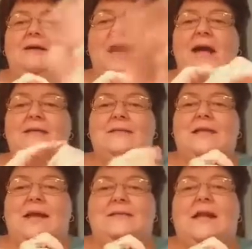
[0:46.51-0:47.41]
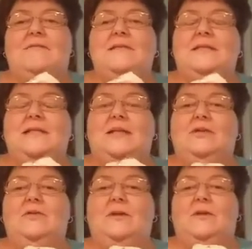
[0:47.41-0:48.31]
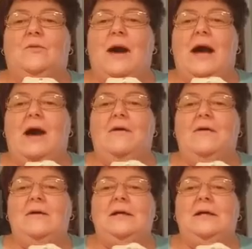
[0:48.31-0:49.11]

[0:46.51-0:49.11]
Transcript: Hi, Stace. Haven't seen you in a while.